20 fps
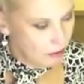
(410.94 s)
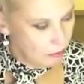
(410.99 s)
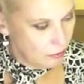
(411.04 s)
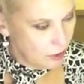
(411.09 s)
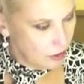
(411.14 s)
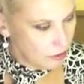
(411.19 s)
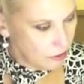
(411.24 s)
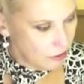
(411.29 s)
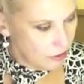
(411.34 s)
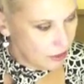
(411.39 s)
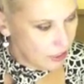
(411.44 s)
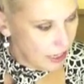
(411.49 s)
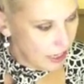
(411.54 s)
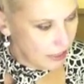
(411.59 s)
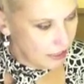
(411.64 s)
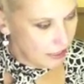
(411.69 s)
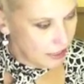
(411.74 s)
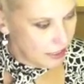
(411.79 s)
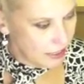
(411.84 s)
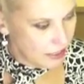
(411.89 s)
Roger and
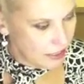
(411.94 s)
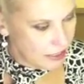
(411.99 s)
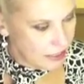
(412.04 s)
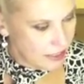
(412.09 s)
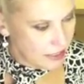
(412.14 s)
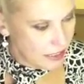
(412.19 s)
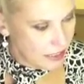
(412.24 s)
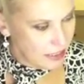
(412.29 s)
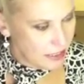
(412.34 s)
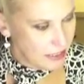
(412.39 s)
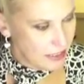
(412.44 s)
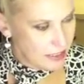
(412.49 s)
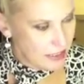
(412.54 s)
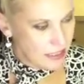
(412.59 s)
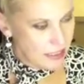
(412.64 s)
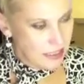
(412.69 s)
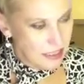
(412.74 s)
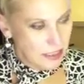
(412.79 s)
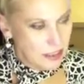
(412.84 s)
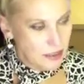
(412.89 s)
Gallet since
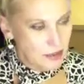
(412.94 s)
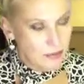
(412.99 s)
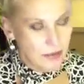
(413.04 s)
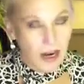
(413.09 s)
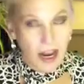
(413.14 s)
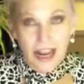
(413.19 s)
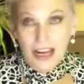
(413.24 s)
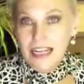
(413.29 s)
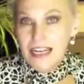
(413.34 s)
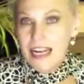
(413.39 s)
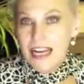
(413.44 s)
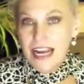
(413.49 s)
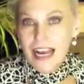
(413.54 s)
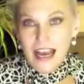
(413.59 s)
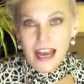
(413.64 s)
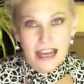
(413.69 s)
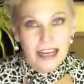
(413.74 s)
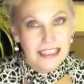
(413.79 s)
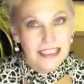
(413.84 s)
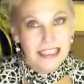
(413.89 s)
1862, but I
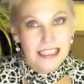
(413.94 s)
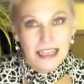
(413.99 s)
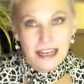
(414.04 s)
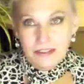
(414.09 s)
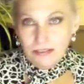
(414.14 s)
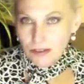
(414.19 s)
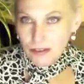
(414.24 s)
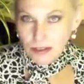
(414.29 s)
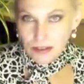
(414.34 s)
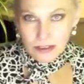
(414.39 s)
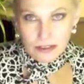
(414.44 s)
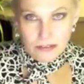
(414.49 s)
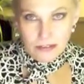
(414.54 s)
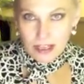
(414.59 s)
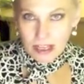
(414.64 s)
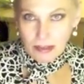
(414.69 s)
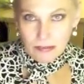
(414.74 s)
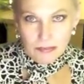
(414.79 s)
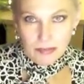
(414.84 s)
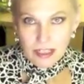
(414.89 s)
had never heard of
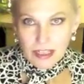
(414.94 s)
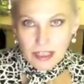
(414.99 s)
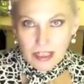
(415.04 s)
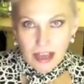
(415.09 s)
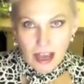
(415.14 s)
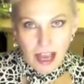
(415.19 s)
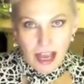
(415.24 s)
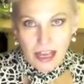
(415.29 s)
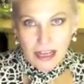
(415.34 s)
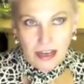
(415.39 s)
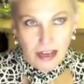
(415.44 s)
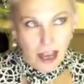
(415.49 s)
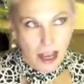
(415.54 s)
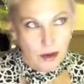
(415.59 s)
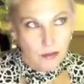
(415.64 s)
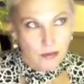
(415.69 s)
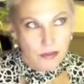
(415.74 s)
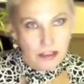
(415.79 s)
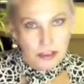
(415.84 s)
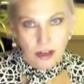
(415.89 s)
them.
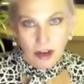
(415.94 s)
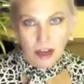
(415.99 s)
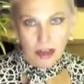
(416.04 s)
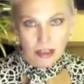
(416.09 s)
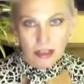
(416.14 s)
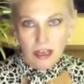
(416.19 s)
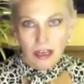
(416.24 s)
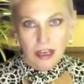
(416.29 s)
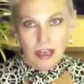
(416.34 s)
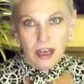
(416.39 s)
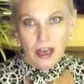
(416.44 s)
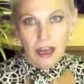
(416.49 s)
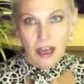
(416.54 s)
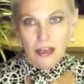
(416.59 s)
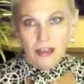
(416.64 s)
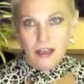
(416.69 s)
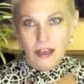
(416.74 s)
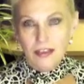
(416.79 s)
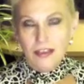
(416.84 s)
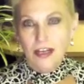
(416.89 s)
I was not
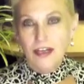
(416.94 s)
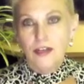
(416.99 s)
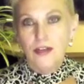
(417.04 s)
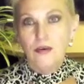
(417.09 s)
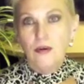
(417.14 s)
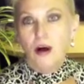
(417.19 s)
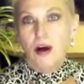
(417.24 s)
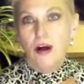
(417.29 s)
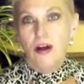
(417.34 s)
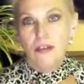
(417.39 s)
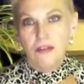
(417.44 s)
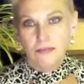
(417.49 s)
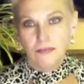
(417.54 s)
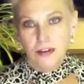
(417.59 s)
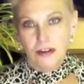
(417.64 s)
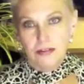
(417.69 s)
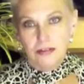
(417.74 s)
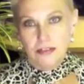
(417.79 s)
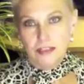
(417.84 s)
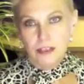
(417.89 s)
that I knew all the
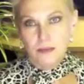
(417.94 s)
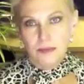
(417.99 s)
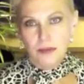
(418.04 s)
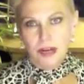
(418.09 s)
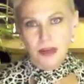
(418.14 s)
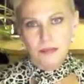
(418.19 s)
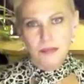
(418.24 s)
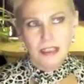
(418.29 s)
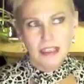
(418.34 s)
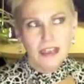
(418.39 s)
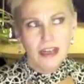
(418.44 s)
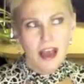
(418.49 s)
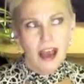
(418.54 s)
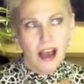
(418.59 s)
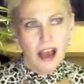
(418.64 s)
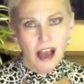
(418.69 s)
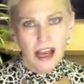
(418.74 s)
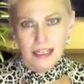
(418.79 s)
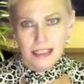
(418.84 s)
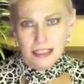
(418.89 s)
fragrances, but I mean,
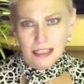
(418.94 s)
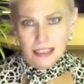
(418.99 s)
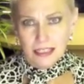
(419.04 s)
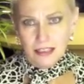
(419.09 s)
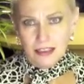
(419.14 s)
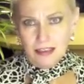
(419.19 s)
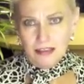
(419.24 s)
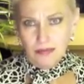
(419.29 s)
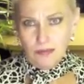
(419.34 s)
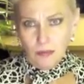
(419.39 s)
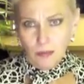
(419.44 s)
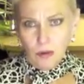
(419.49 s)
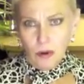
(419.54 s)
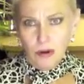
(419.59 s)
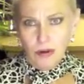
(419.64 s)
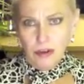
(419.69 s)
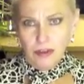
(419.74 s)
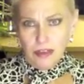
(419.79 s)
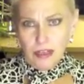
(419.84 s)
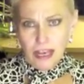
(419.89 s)
I did
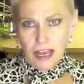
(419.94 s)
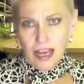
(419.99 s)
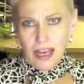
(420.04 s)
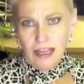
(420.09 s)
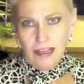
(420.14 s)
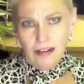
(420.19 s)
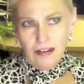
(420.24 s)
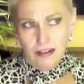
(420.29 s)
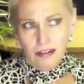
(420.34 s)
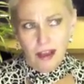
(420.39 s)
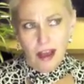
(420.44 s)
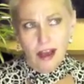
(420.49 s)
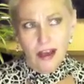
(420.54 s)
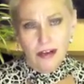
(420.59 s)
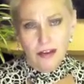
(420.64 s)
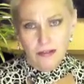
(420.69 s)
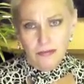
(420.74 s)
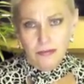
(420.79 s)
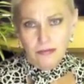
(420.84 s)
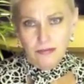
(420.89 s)
work at a
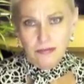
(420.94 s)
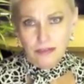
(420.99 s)
lot of